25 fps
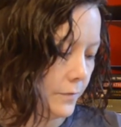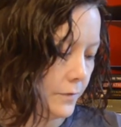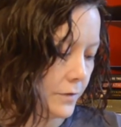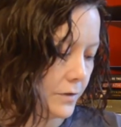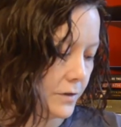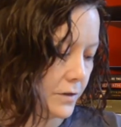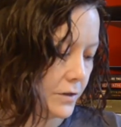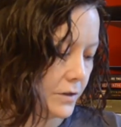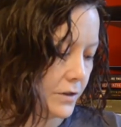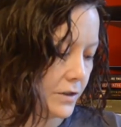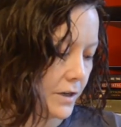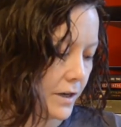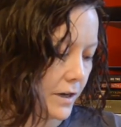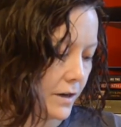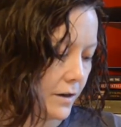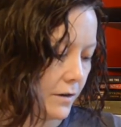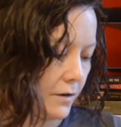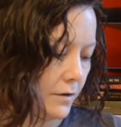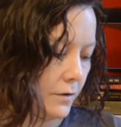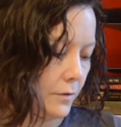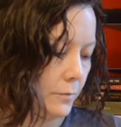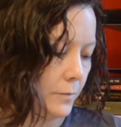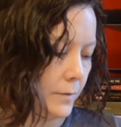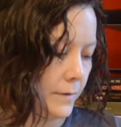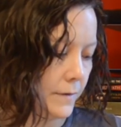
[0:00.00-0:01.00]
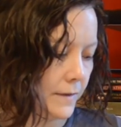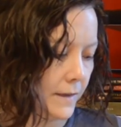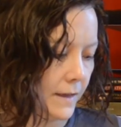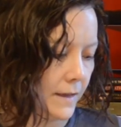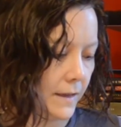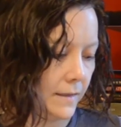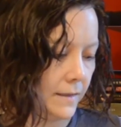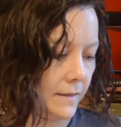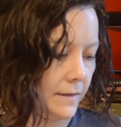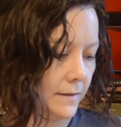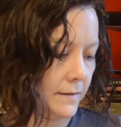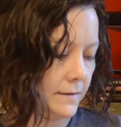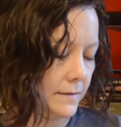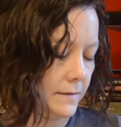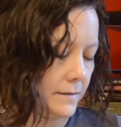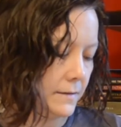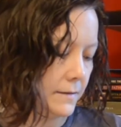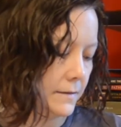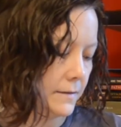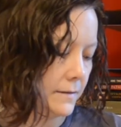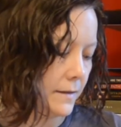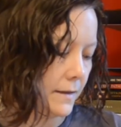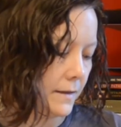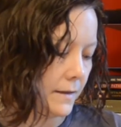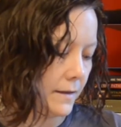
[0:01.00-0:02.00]
share what the atheist is
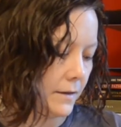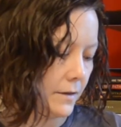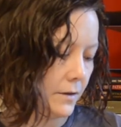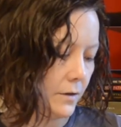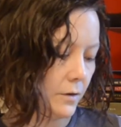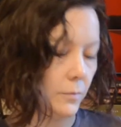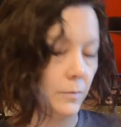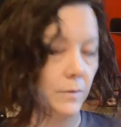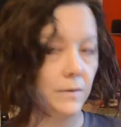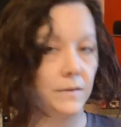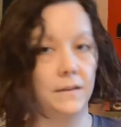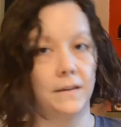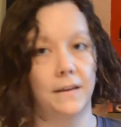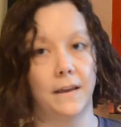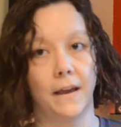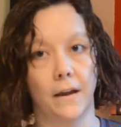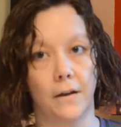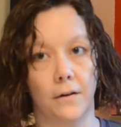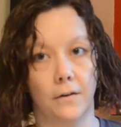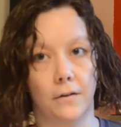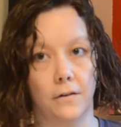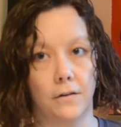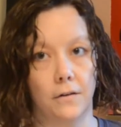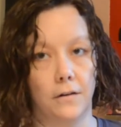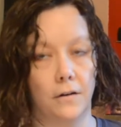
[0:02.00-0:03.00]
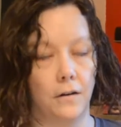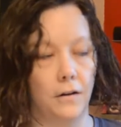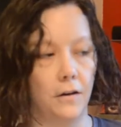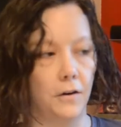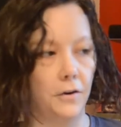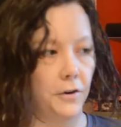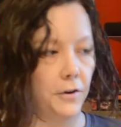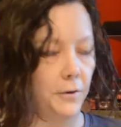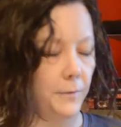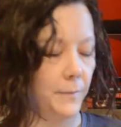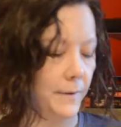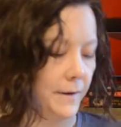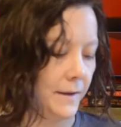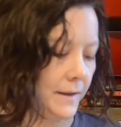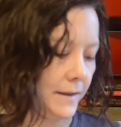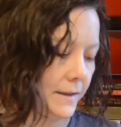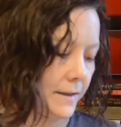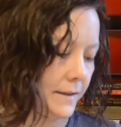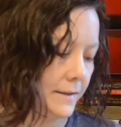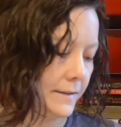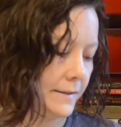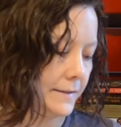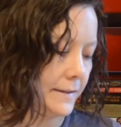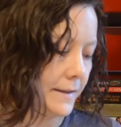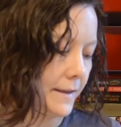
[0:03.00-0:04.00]
saying, what the counter argument is.